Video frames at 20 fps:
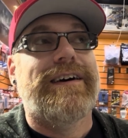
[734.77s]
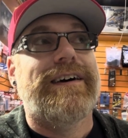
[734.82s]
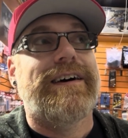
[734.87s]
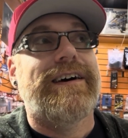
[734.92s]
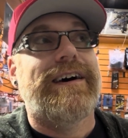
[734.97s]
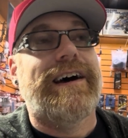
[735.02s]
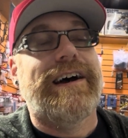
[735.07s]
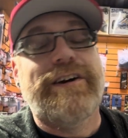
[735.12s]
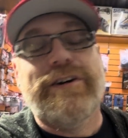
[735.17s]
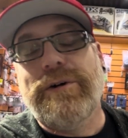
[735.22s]

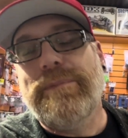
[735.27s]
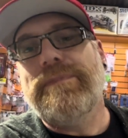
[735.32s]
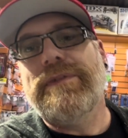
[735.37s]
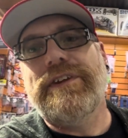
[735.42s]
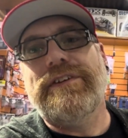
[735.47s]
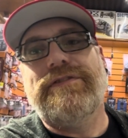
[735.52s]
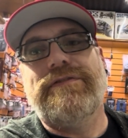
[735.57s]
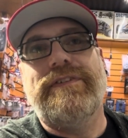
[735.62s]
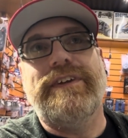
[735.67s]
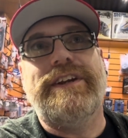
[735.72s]
I hope
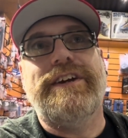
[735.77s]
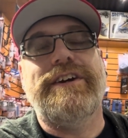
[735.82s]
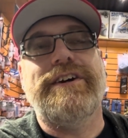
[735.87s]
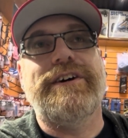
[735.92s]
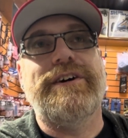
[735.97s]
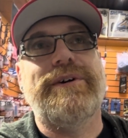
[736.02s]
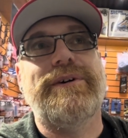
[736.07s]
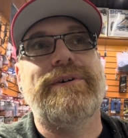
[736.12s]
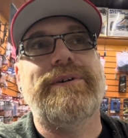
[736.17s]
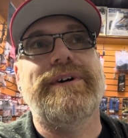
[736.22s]
this
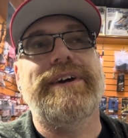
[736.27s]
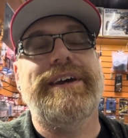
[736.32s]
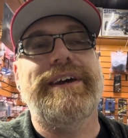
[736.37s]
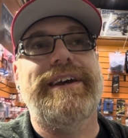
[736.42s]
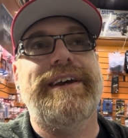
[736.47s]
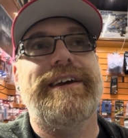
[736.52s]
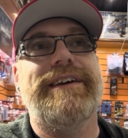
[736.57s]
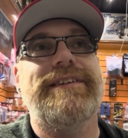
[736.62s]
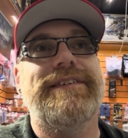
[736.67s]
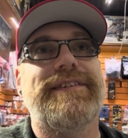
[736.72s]
video
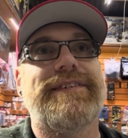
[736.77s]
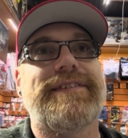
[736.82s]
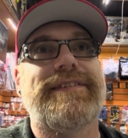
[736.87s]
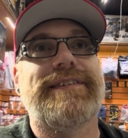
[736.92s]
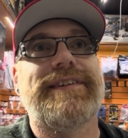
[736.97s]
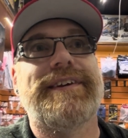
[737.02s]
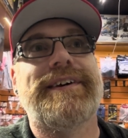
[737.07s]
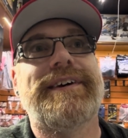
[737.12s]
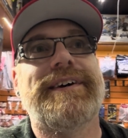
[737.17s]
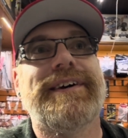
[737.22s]

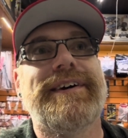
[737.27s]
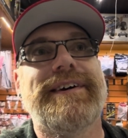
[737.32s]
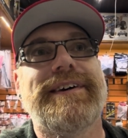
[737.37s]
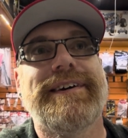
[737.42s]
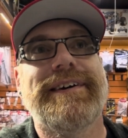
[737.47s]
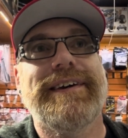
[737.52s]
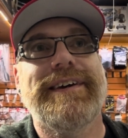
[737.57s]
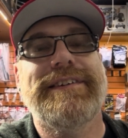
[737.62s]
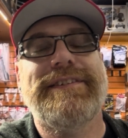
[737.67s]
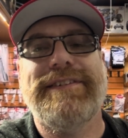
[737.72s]
it's
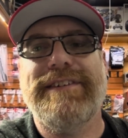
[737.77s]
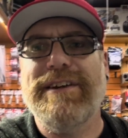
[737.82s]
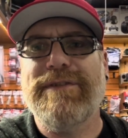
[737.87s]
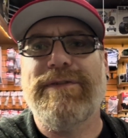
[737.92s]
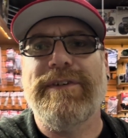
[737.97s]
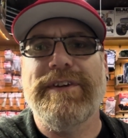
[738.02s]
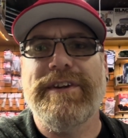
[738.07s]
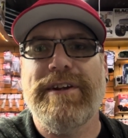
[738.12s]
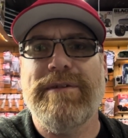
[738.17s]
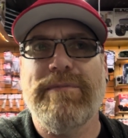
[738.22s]

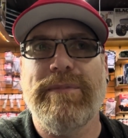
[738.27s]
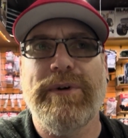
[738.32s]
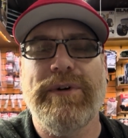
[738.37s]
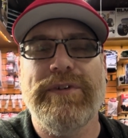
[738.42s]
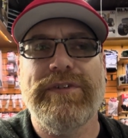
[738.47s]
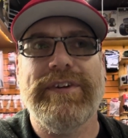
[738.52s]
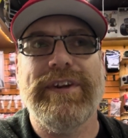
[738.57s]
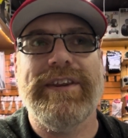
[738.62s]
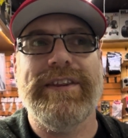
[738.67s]
different than most.